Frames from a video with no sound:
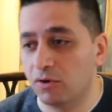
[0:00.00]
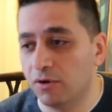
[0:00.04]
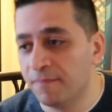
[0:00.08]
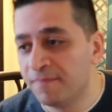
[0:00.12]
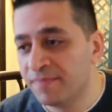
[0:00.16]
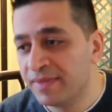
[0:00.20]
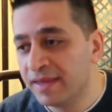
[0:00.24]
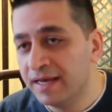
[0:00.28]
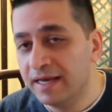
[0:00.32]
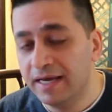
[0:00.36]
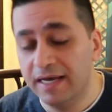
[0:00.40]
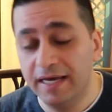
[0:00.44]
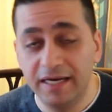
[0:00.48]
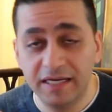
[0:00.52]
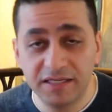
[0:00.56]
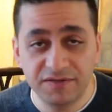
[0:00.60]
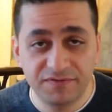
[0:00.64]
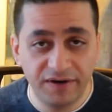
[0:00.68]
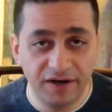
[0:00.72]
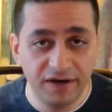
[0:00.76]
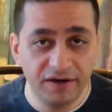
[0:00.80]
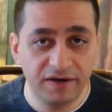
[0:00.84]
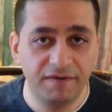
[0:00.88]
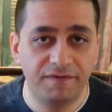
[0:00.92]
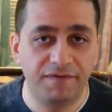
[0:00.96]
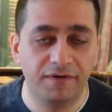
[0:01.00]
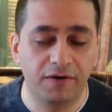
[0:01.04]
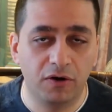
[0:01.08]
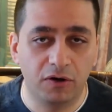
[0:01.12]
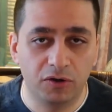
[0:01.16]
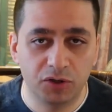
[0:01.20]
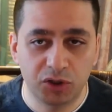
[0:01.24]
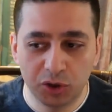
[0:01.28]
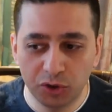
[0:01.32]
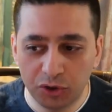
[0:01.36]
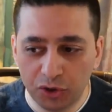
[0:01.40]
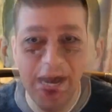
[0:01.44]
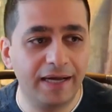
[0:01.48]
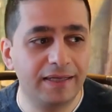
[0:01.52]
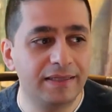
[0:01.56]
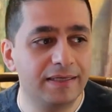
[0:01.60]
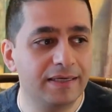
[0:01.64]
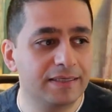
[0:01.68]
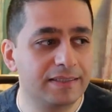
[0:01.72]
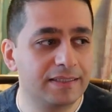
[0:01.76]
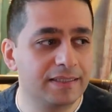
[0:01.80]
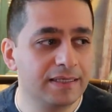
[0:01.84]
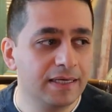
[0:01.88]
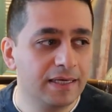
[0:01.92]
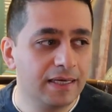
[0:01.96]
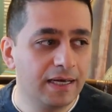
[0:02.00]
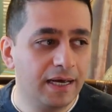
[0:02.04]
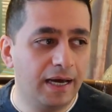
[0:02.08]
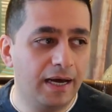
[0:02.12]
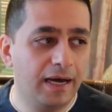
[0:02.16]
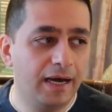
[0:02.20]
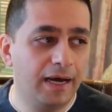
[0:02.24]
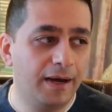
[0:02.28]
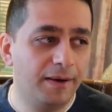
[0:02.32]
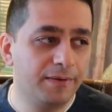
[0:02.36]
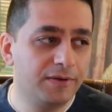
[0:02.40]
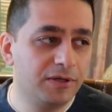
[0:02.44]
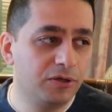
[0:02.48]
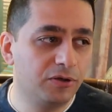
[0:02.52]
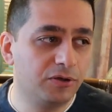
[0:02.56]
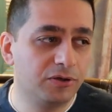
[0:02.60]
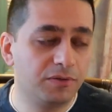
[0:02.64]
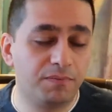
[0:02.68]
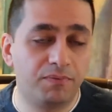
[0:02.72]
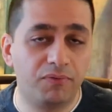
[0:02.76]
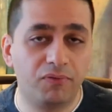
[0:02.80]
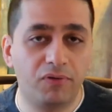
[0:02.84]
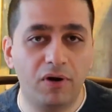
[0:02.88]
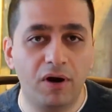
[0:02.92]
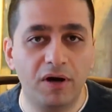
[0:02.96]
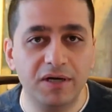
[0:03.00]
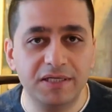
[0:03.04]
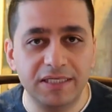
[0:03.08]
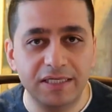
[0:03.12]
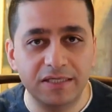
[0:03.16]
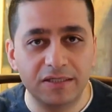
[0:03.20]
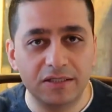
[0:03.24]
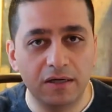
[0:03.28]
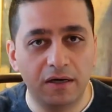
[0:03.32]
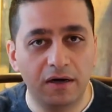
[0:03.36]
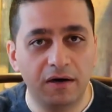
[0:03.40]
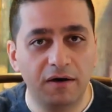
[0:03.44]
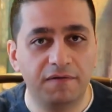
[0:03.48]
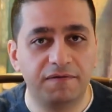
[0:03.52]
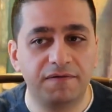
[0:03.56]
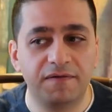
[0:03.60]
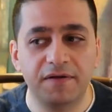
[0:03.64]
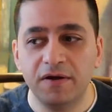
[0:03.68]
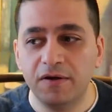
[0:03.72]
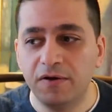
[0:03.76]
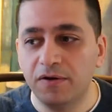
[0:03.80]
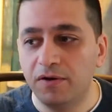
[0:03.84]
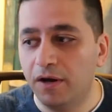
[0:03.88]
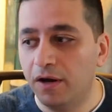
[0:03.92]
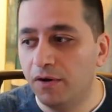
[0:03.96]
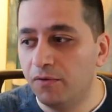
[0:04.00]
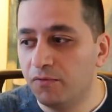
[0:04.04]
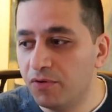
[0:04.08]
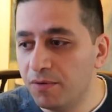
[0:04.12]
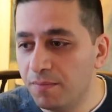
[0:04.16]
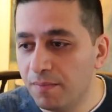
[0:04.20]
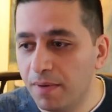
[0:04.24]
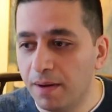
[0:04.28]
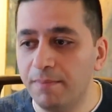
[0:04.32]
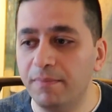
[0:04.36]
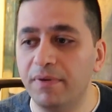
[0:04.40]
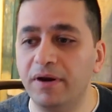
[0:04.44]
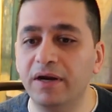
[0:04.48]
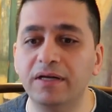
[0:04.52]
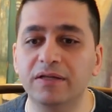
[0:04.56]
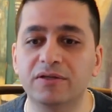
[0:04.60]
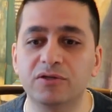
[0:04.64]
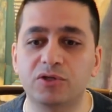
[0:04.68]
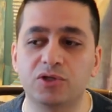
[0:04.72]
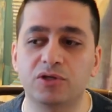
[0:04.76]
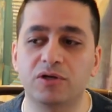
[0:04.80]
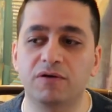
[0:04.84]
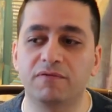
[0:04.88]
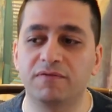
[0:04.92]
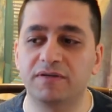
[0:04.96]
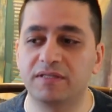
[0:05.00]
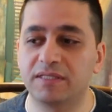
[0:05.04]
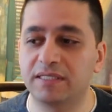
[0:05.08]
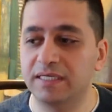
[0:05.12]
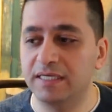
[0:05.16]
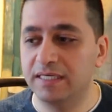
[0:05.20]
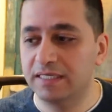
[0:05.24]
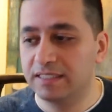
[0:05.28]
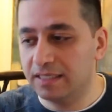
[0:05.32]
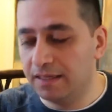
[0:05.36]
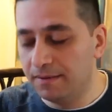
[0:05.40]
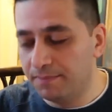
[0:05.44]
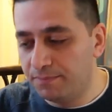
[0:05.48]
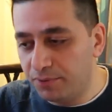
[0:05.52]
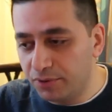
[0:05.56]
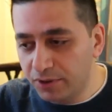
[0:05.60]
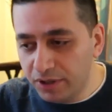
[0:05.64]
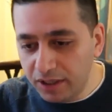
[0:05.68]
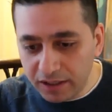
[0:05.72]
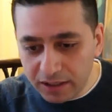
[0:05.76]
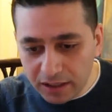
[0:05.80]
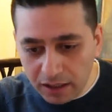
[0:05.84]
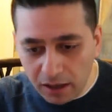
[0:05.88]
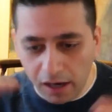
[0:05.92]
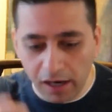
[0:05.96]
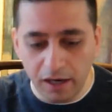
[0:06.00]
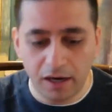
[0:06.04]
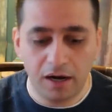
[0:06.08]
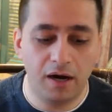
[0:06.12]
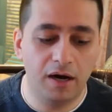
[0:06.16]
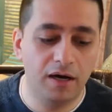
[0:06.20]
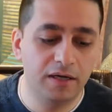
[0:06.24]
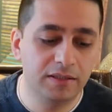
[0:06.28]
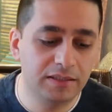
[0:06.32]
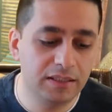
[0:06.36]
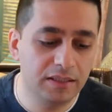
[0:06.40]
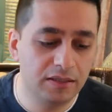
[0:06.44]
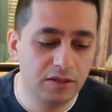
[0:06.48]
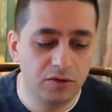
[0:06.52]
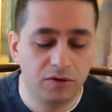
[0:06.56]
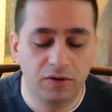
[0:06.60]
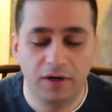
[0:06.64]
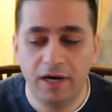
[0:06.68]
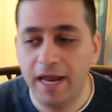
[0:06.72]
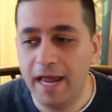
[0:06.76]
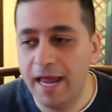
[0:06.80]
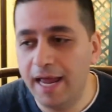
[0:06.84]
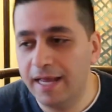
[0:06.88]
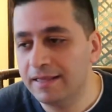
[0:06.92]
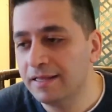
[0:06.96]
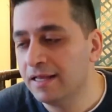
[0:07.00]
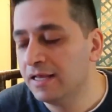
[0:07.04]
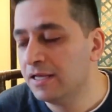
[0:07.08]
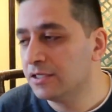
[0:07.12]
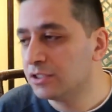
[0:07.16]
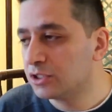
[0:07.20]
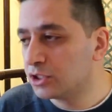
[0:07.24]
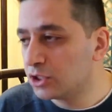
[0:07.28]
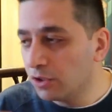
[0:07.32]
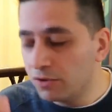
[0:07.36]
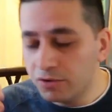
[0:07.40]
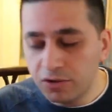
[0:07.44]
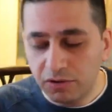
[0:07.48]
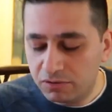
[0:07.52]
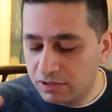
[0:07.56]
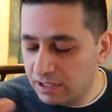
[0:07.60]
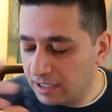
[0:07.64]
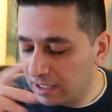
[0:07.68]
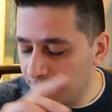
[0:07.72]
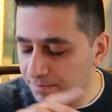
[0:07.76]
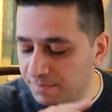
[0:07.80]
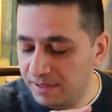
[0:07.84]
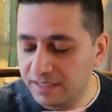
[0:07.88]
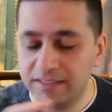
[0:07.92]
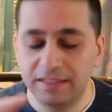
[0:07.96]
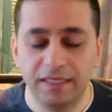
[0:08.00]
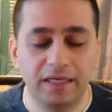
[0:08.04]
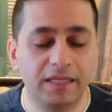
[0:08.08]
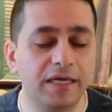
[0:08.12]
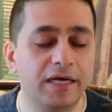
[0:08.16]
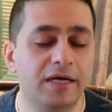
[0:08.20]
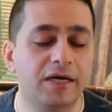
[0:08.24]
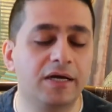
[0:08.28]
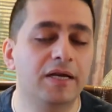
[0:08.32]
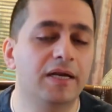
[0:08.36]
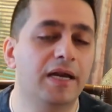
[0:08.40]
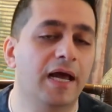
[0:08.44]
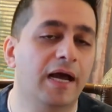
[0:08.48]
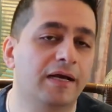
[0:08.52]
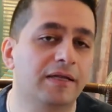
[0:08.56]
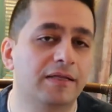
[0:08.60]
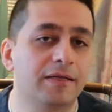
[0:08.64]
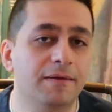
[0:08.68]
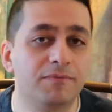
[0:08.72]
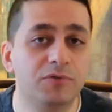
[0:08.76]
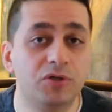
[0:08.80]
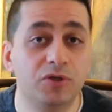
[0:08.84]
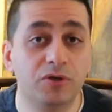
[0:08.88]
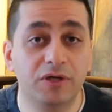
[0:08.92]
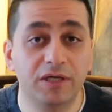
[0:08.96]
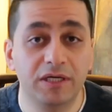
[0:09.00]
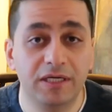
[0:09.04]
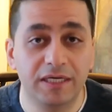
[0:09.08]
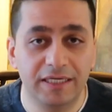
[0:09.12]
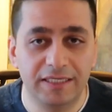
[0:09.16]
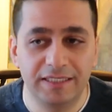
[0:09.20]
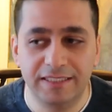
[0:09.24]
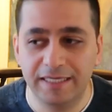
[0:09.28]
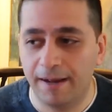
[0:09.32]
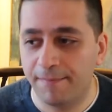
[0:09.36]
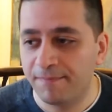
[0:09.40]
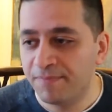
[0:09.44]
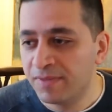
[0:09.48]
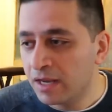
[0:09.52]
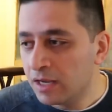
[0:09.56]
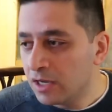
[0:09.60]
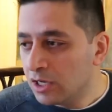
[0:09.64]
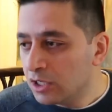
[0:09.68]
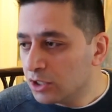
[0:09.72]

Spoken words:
So it is very difficult. Practice the process of remembering the services and putting the icons in your head so you can basically connect them during the exam.